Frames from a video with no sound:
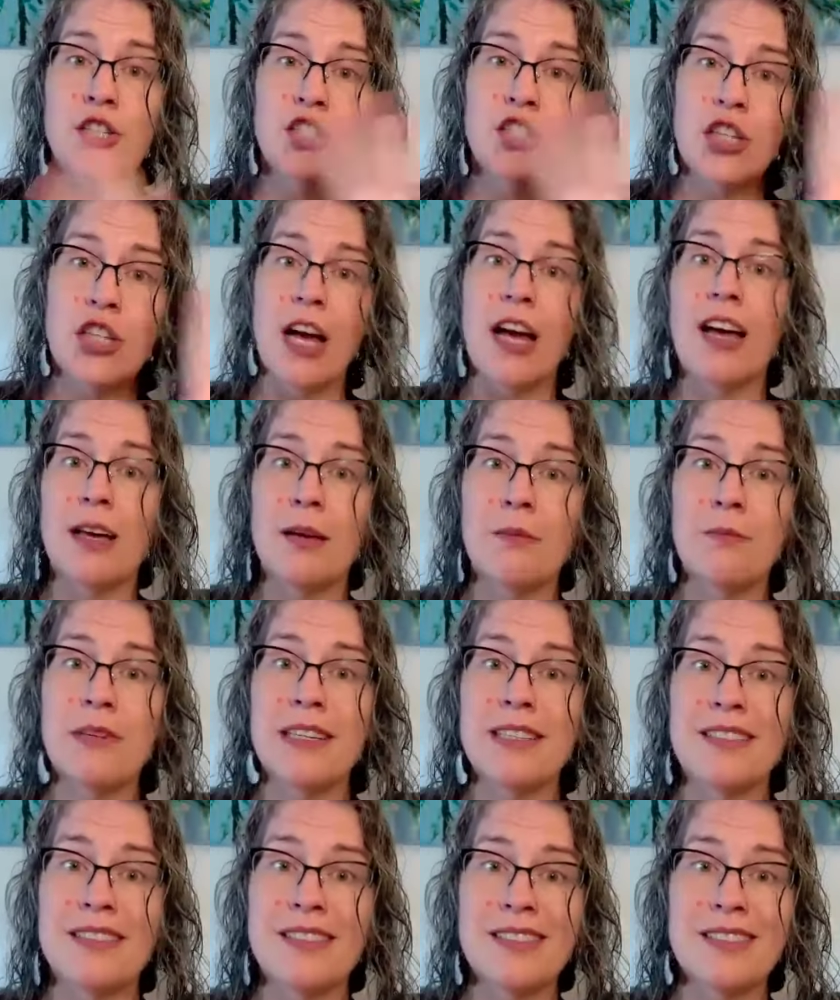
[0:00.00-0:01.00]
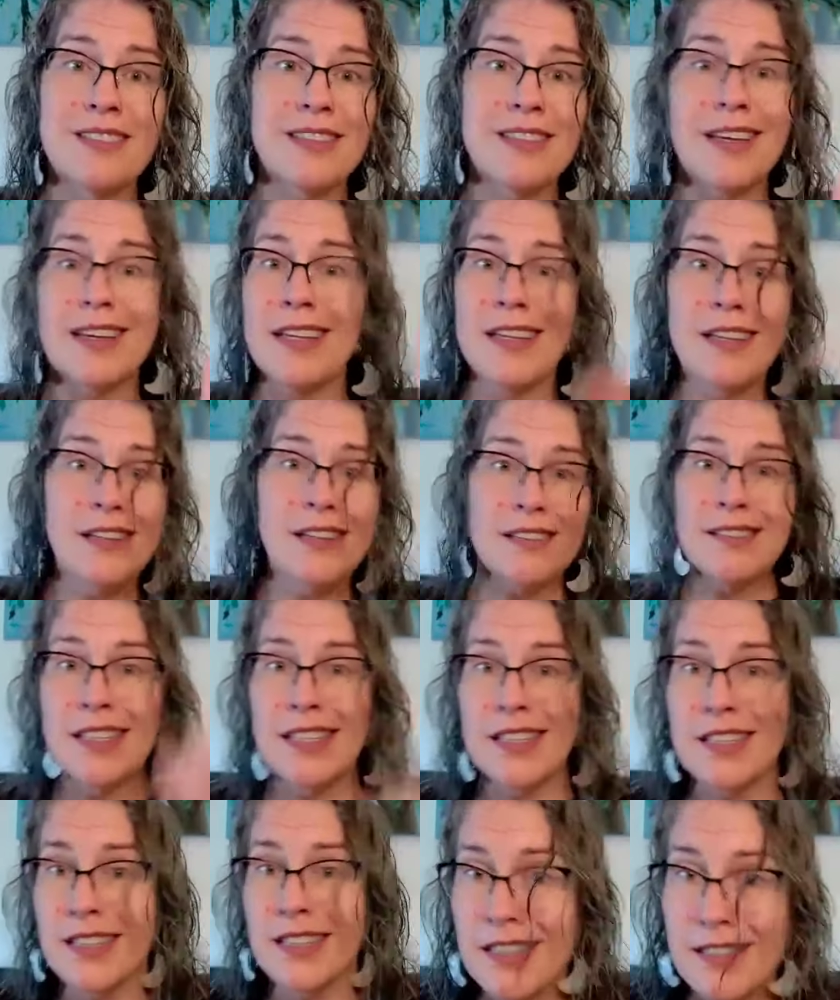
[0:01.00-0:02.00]
Her job is to say, you don't
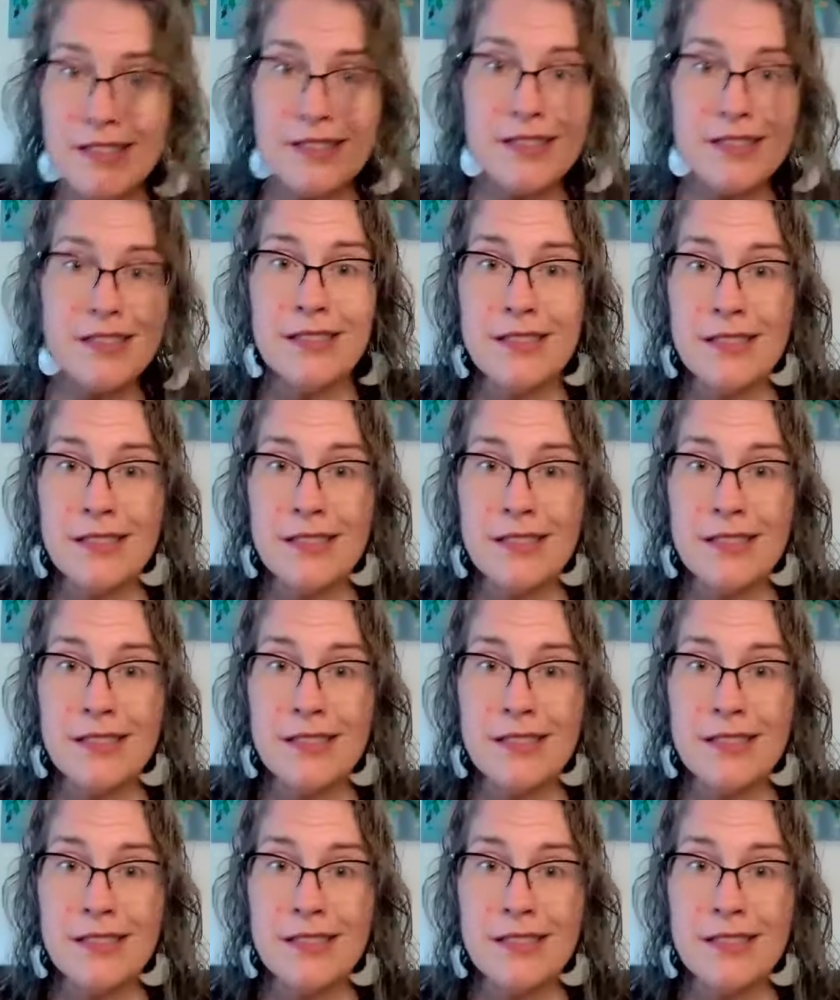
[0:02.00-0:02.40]
need this.